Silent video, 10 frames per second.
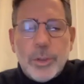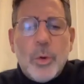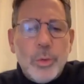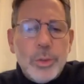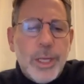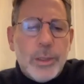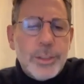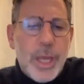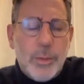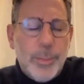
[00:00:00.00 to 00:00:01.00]
or wholesale
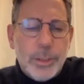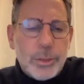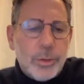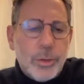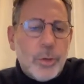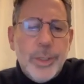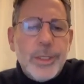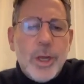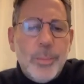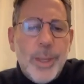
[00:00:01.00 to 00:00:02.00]
settlement or
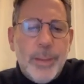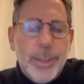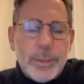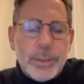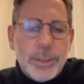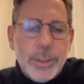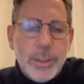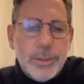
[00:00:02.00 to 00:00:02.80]
retail payments,